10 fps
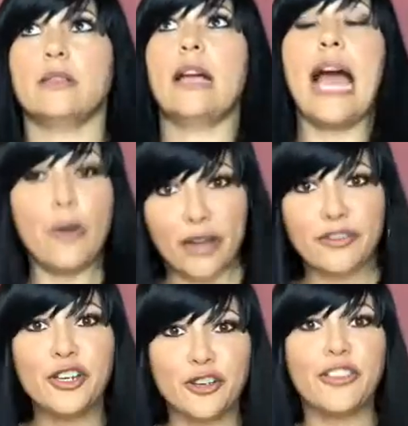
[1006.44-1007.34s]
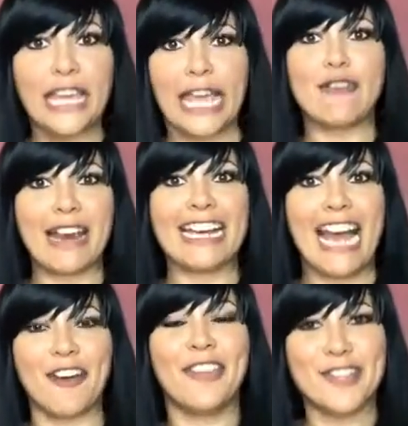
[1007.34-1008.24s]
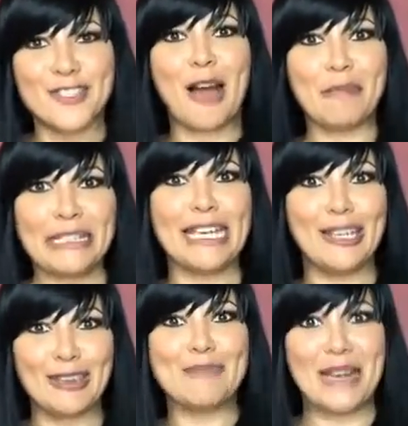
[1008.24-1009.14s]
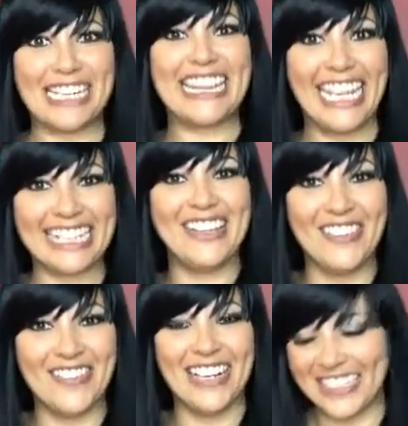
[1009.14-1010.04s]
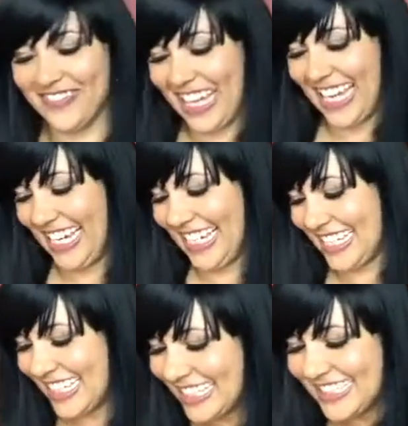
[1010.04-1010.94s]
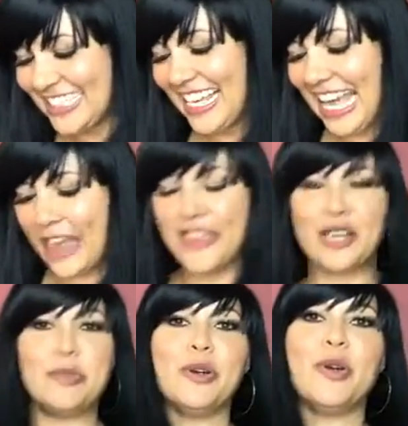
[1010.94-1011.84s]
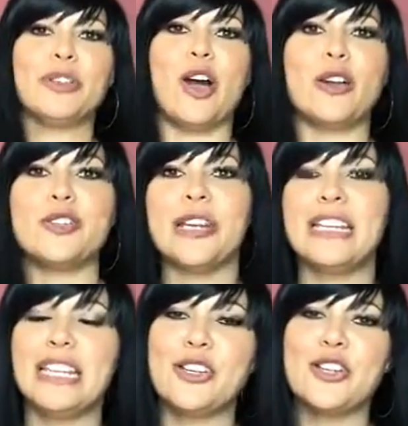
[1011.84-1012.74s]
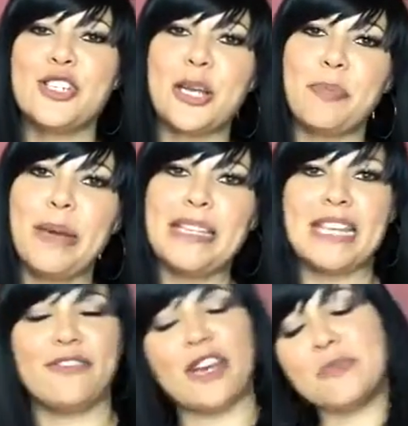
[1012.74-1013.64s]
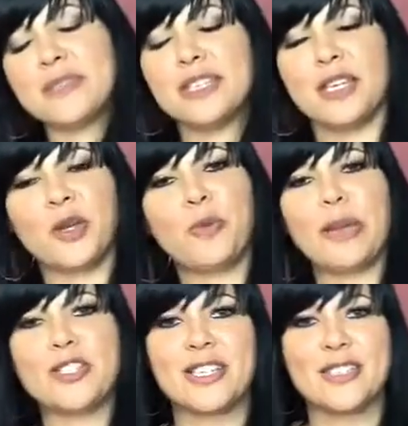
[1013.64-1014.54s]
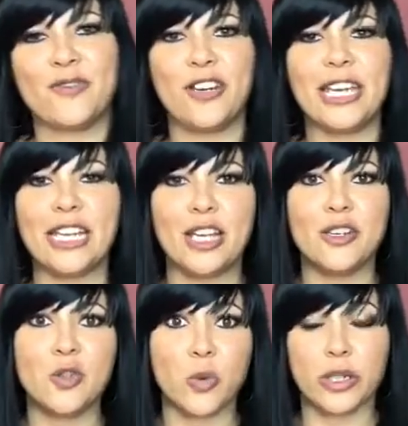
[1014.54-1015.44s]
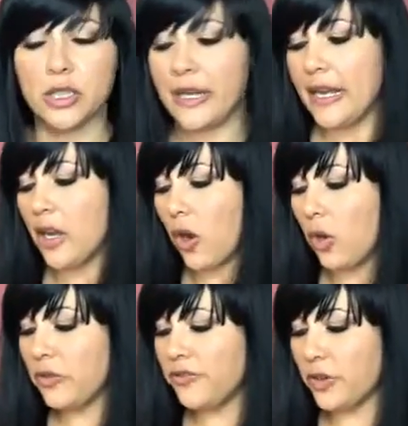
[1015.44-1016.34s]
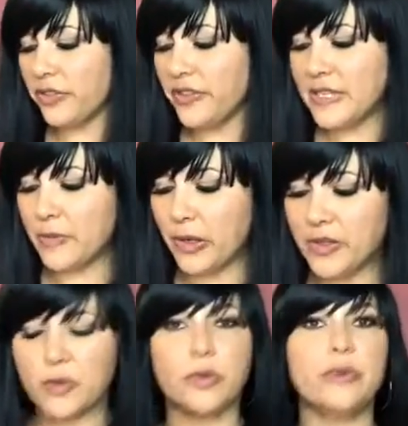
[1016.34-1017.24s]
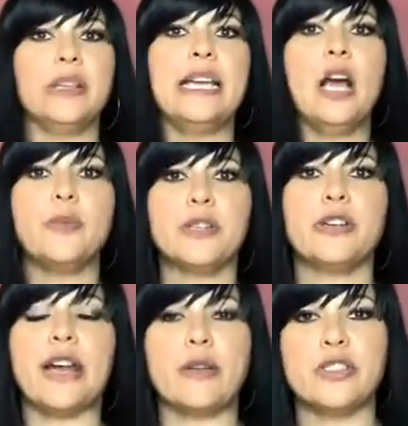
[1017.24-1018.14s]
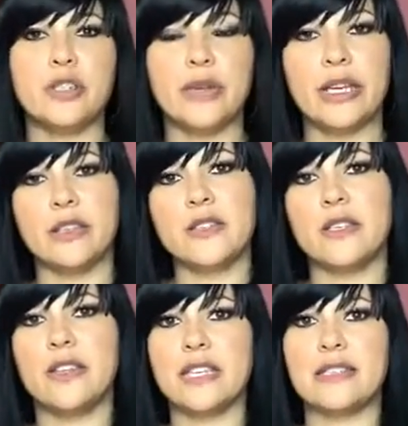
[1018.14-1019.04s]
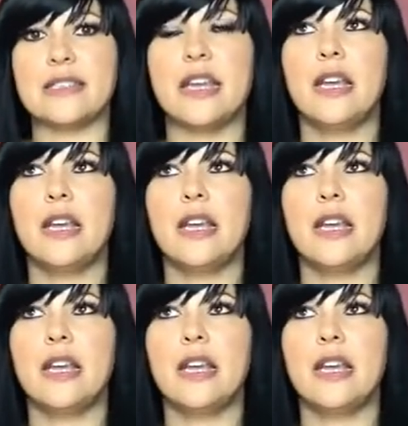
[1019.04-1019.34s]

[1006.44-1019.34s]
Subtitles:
however you're thinking right now, that's not making you the money that you want to make. And then a book called Entreleadership by Ramsey, whom I just freaking adore. All 4 of these books will really help to ground you into this